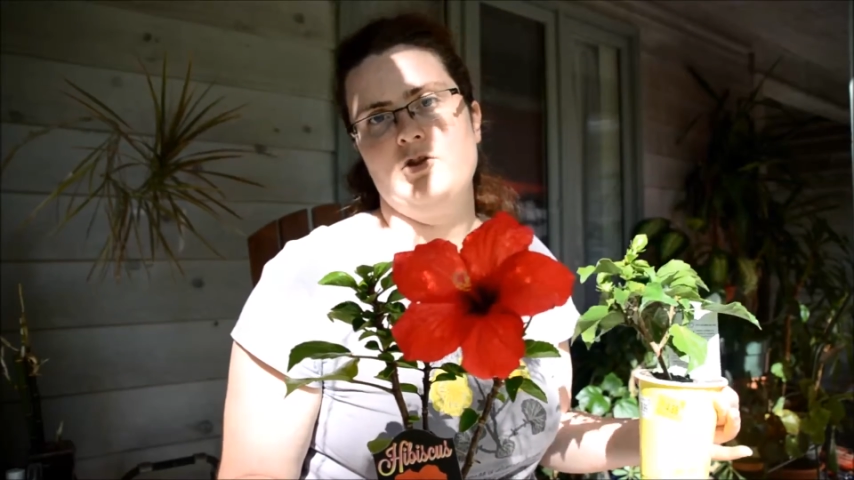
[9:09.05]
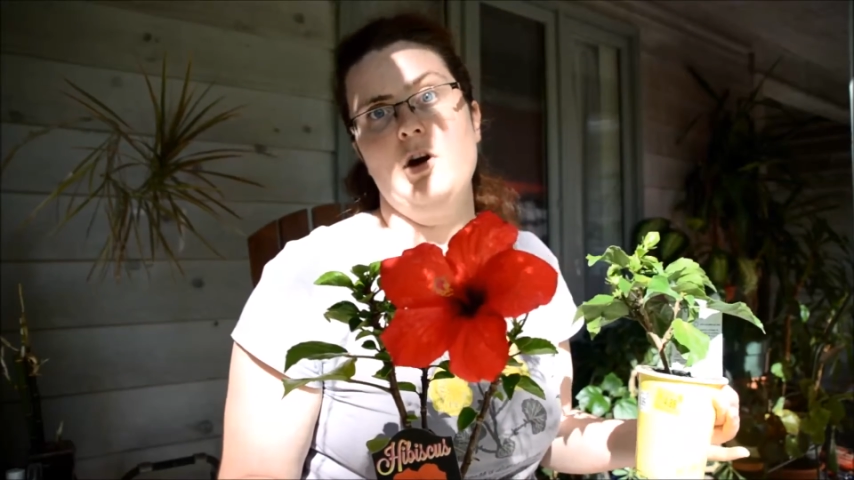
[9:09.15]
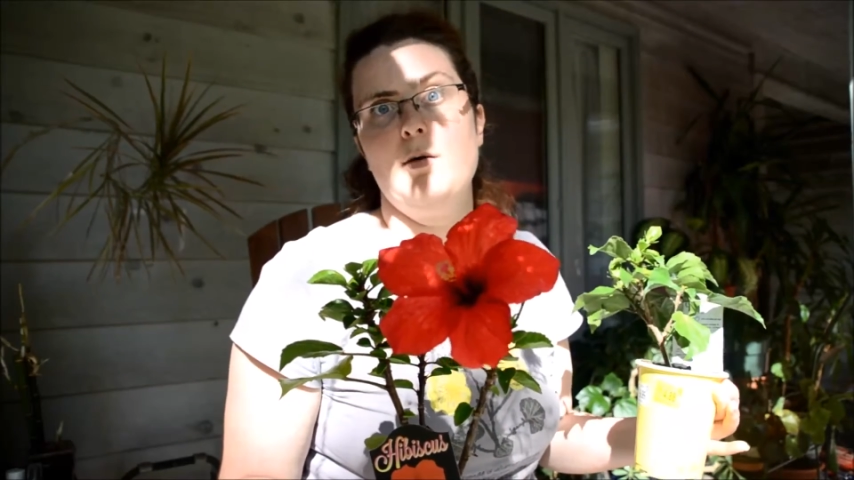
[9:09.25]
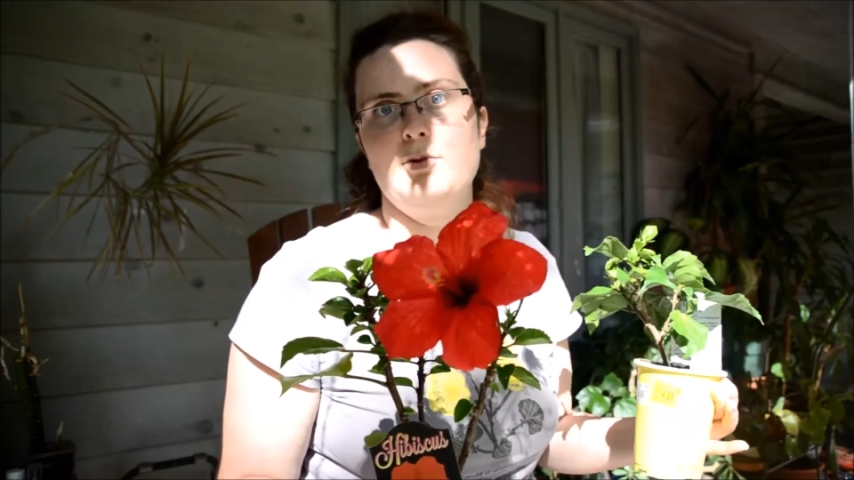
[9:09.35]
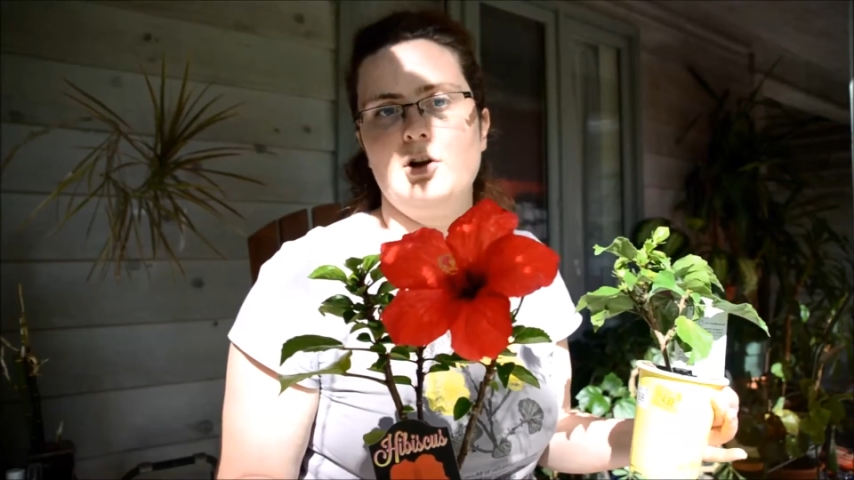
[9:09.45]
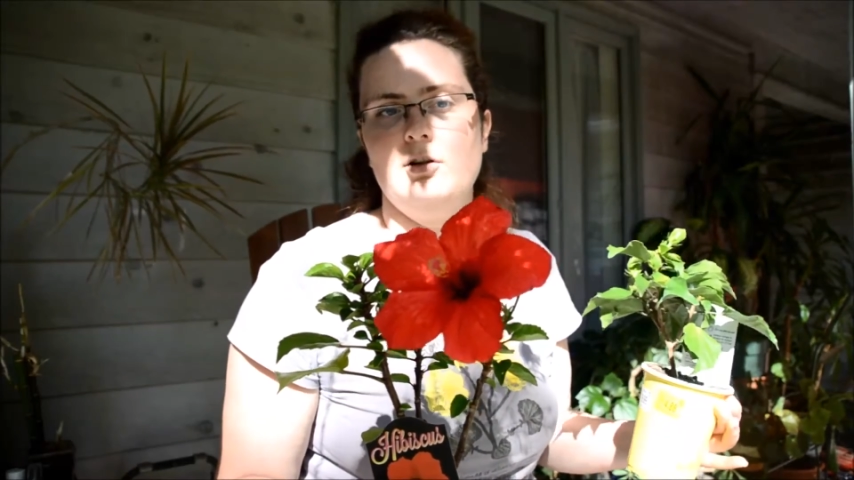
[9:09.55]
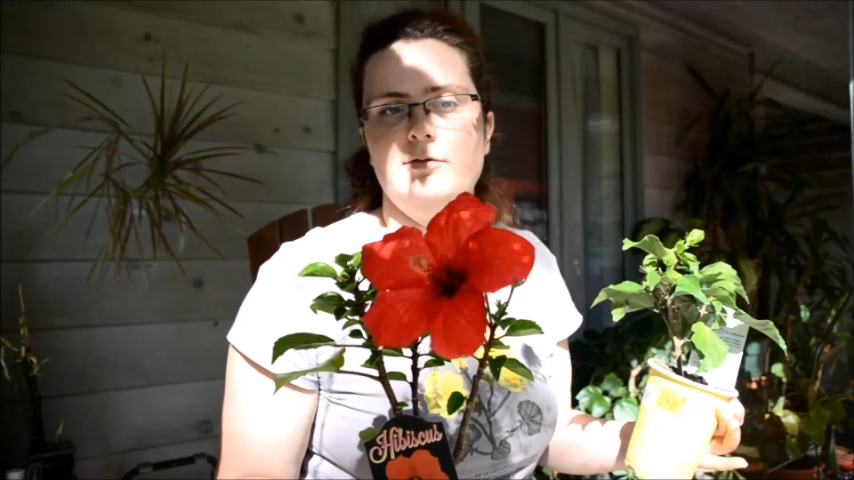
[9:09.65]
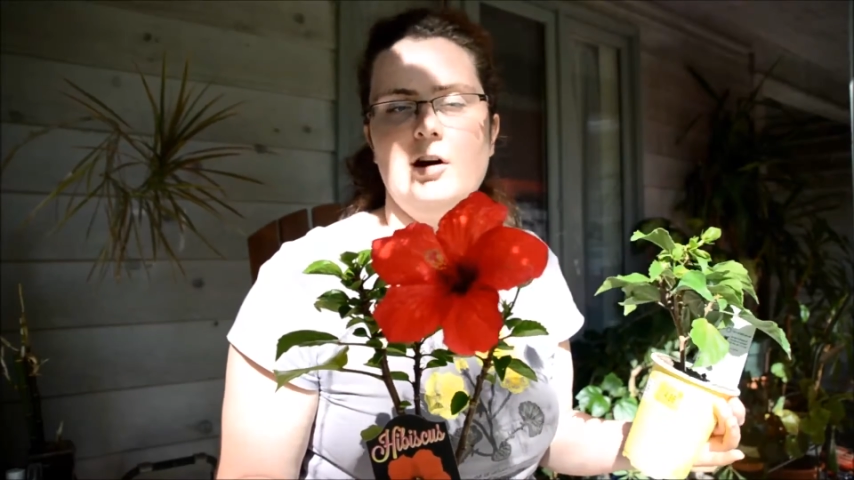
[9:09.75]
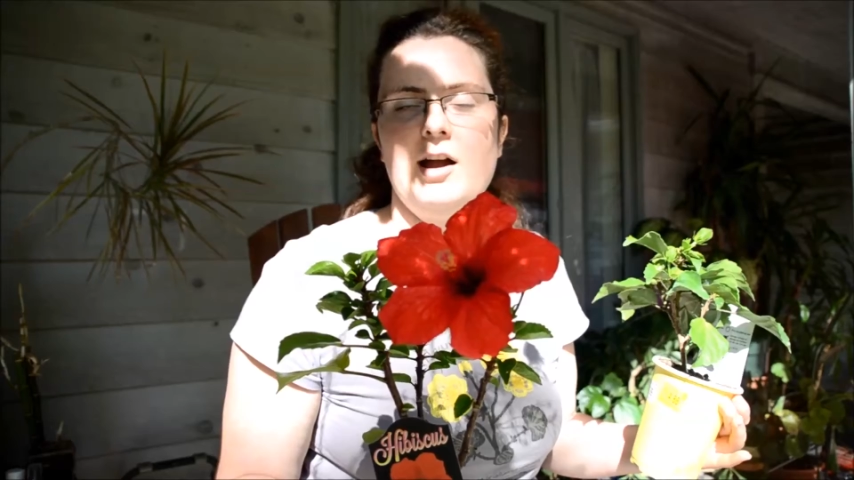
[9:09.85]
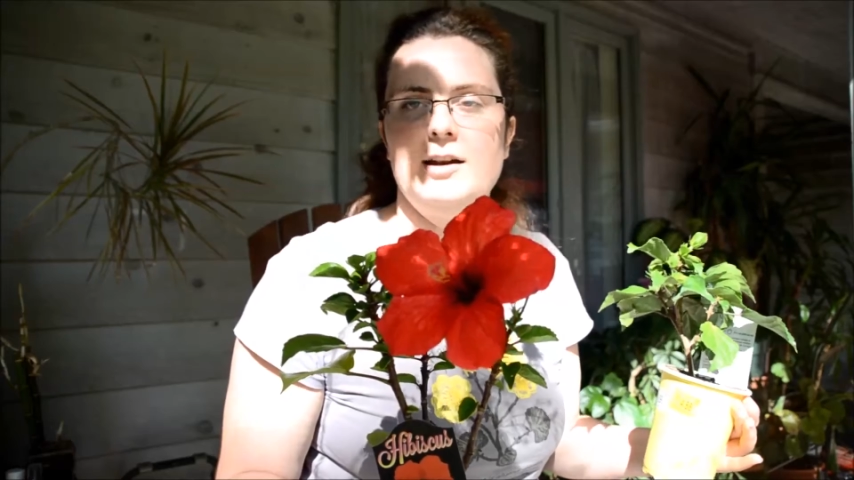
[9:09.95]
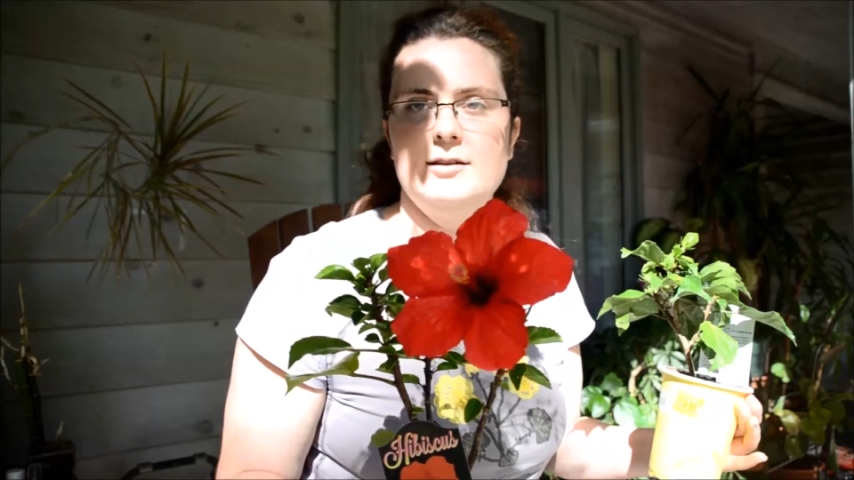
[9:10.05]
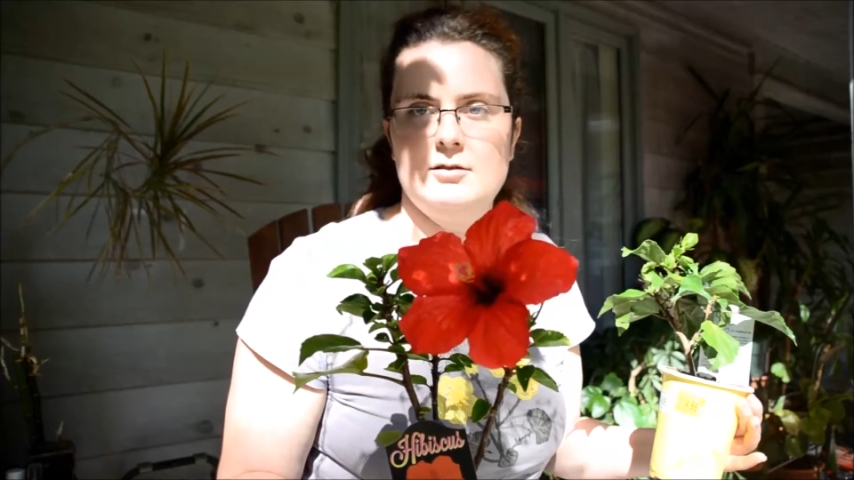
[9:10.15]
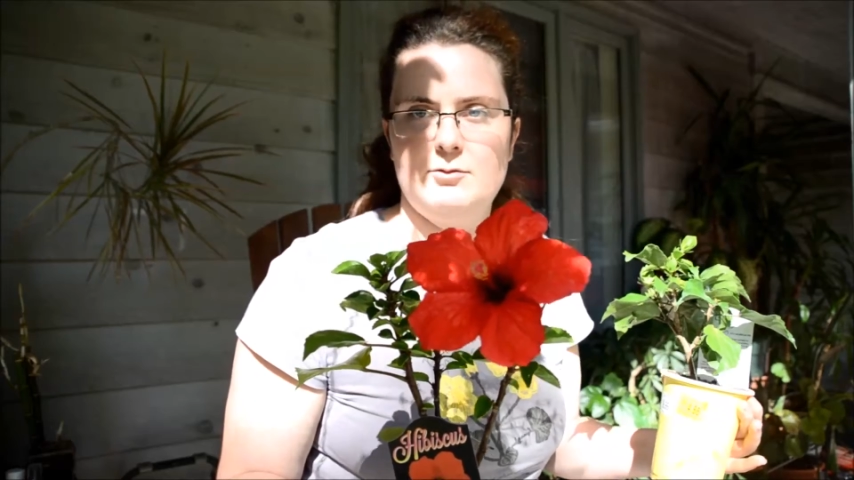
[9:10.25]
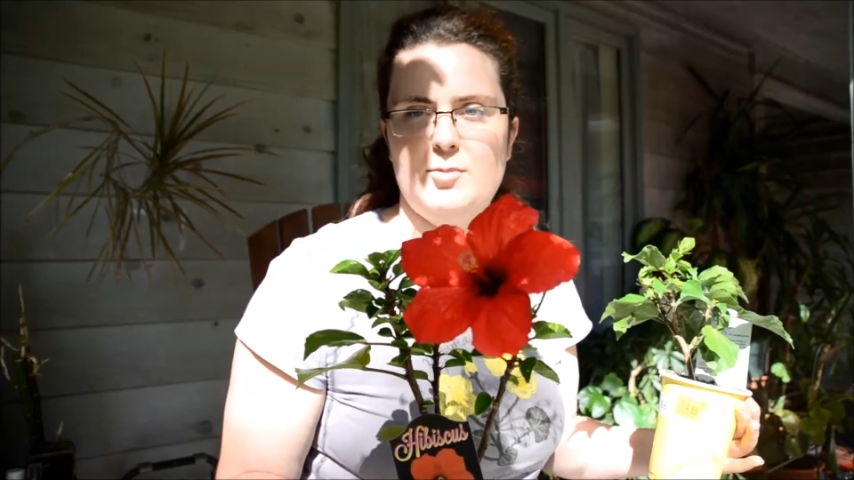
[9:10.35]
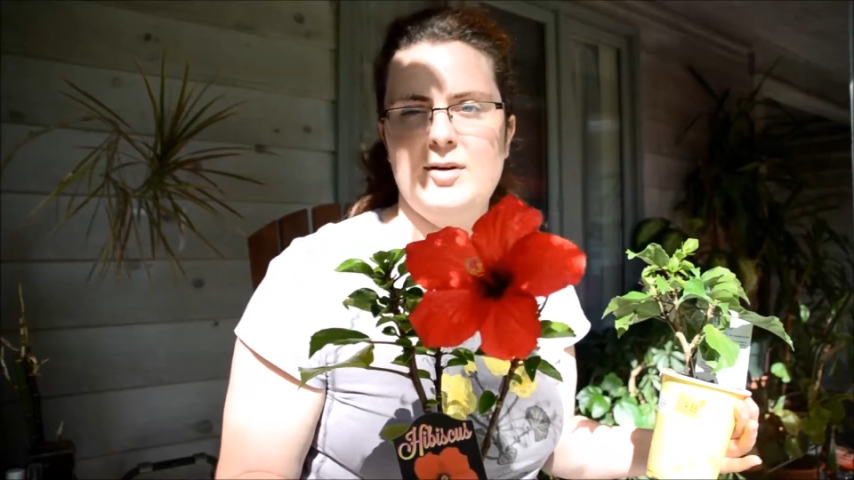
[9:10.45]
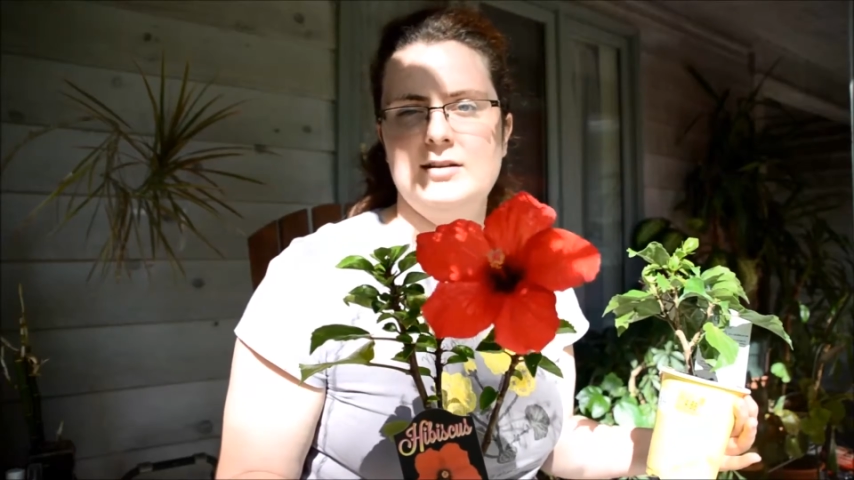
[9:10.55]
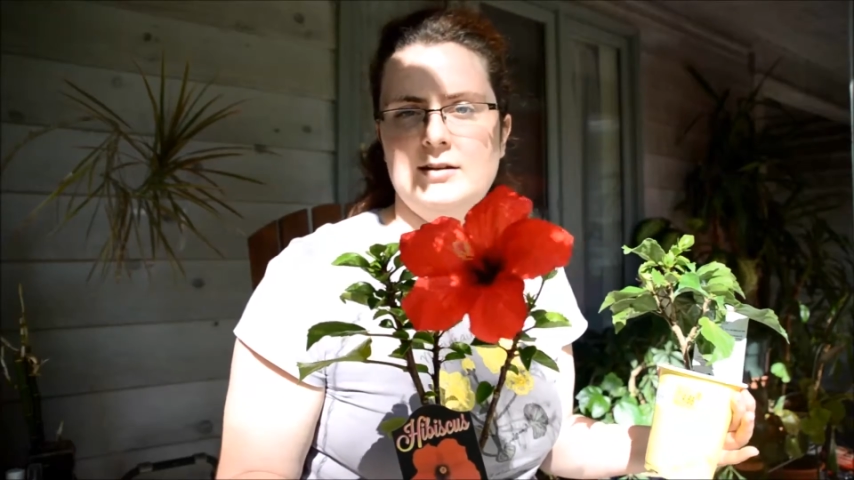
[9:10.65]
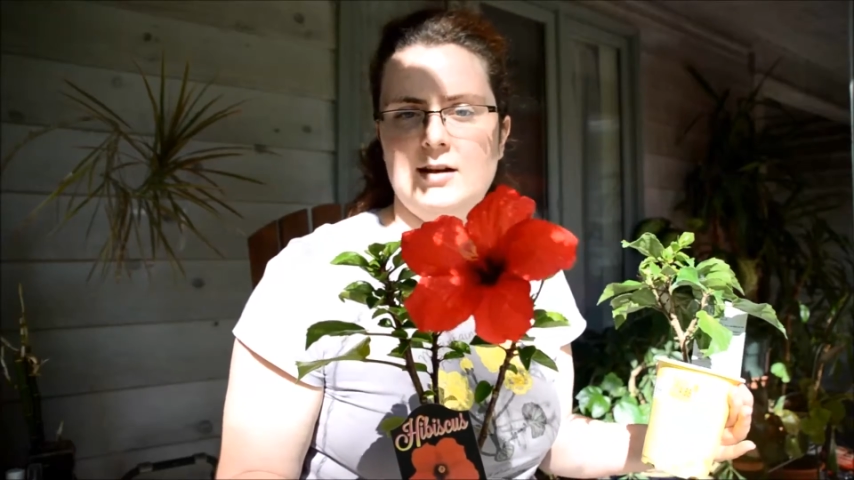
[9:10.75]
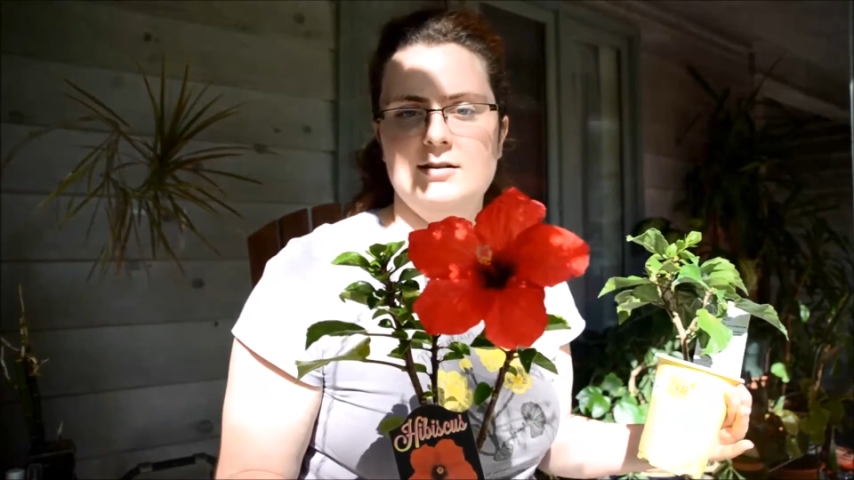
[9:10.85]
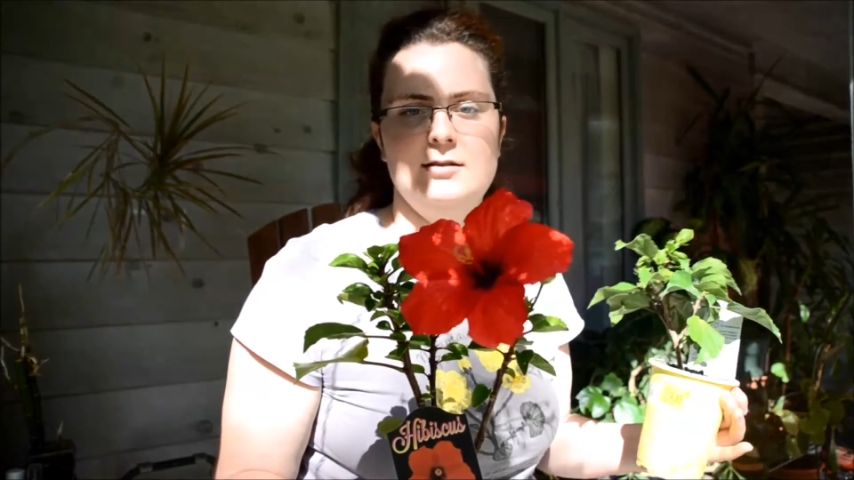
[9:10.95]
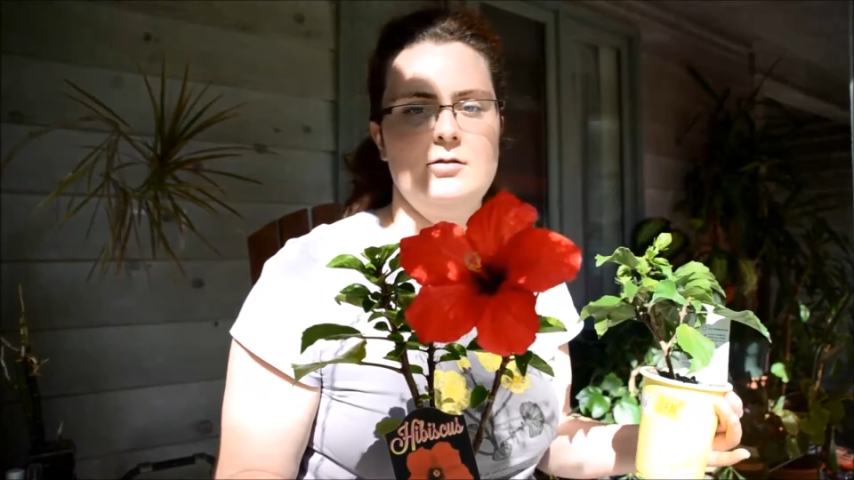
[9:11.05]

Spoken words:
tropical varieties of hibiscus,